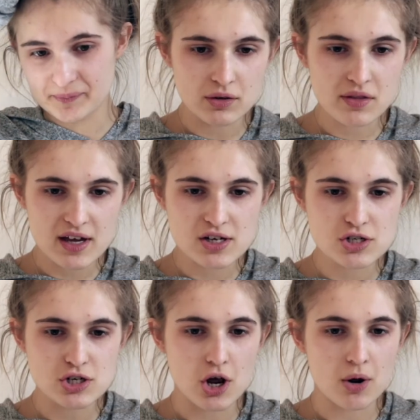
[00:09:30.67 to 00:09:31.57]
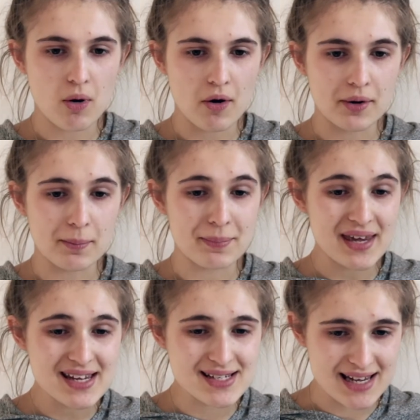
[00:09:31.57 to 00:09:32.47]
On their show on
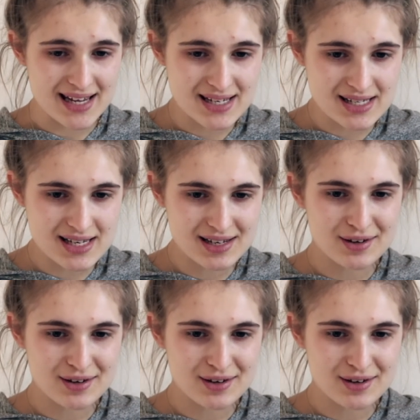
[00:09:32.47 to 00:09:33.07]
Bead It,